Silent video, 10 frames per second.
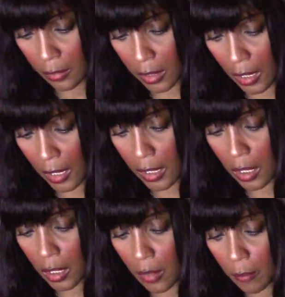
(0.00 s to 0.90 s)

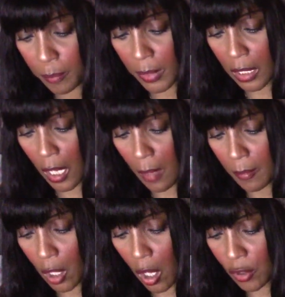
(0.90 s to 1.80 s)
Okay,
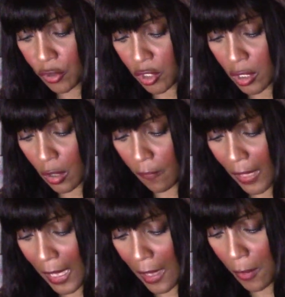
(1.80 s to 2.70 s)
become conscious
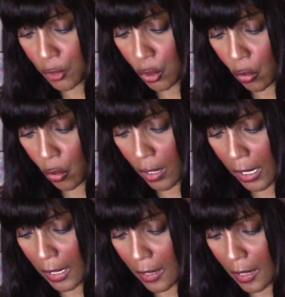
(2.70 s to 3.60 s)
of how your
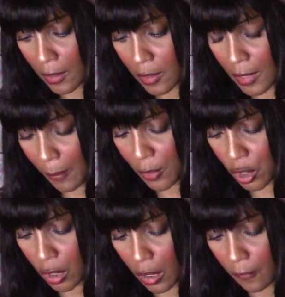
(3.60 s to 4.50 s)
inner
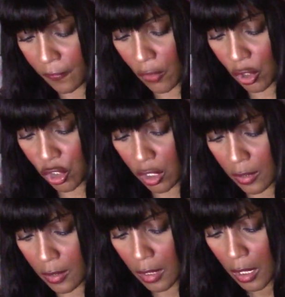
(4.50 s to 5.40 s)
saboteur
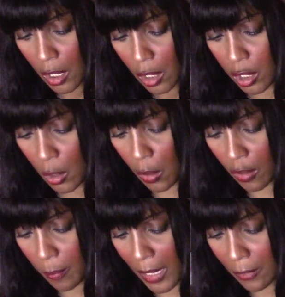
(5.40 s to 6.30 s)
functions you
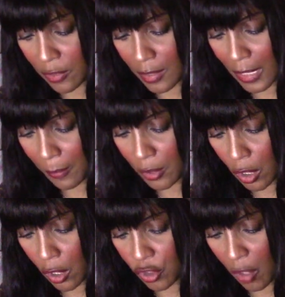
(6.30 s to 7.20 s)
are about to
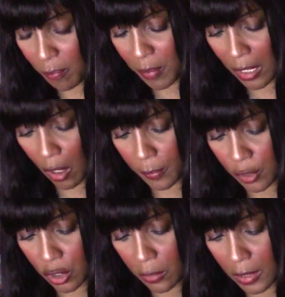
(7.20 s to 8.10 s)
sabotage a big
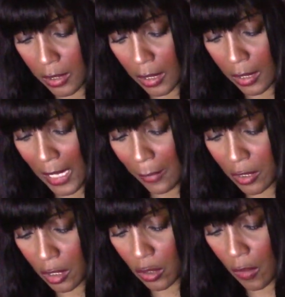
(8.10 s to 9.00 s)
opportunity. Now
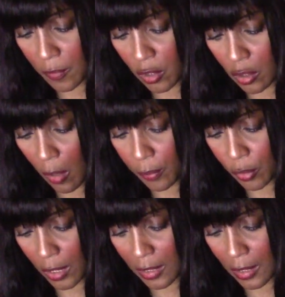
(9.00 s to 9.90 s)
is the time to stop
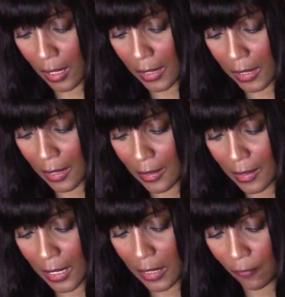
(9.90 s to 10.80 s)
procrastinating and
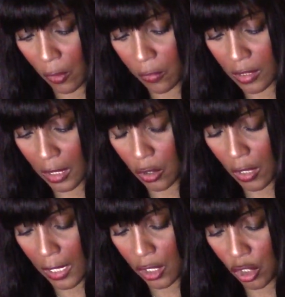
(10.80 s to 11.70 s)
cease focusing your
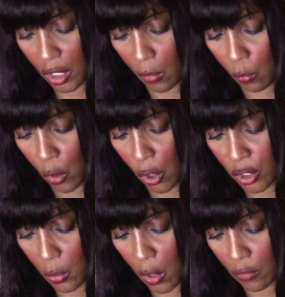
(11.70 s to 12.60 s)
energy on why
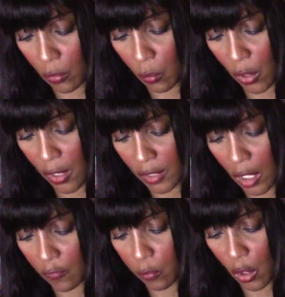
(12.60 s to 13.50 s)
you are
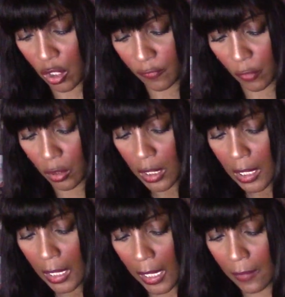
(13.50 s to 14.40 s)
unworthy of wonderful,
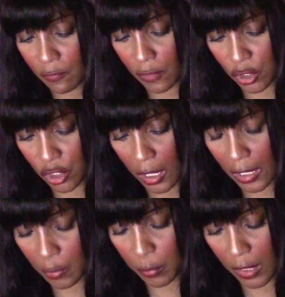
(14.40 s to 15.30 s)
enriching
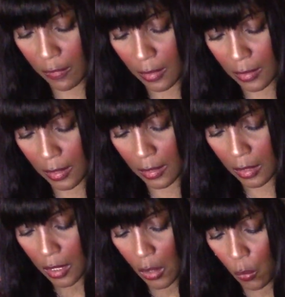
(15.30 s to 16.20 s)

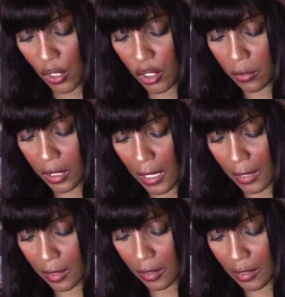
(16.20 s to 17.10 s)
experiences. When you
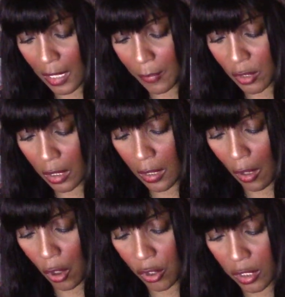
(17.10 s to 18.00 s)
connect to the saboteur
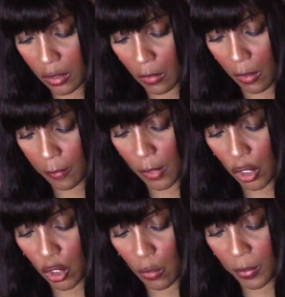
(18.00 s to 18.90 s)
archetype,
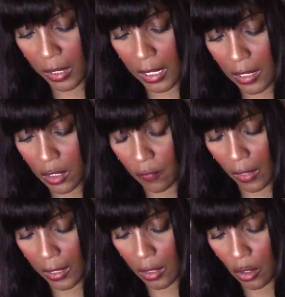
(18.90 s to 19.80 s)
you begin to
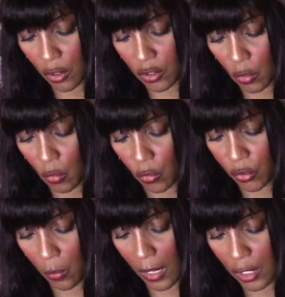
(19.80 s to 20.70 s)
recognize all
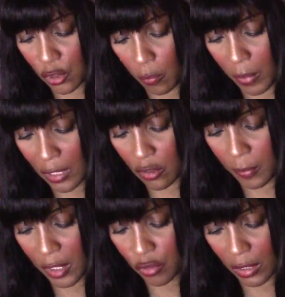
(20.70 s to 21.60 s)
the ways you pass
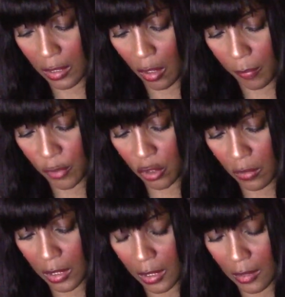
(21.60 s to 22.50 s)
up interesting
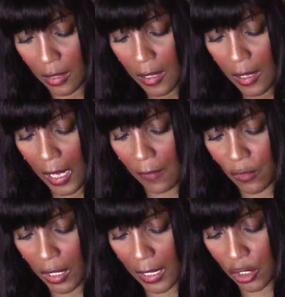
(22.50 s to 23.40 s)
opportunities and
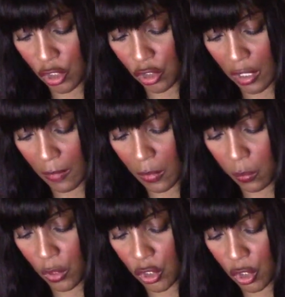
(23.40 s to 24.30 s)
relationships
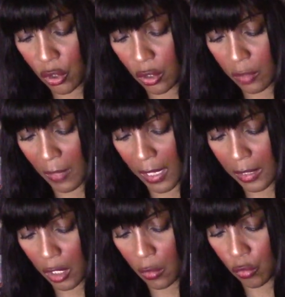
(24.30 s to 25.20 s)
which could
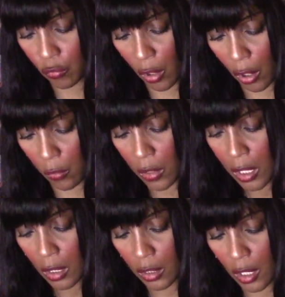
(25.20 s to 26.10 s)
make you grow,
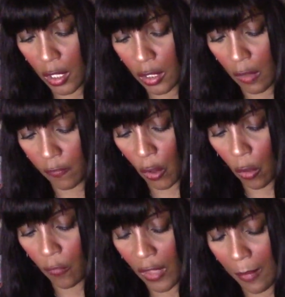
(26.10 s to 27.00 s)
learn,
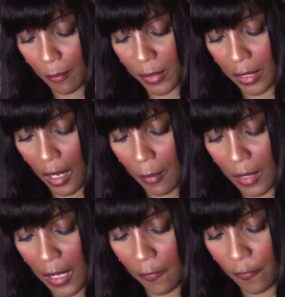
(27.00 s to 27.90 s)
evolve, and become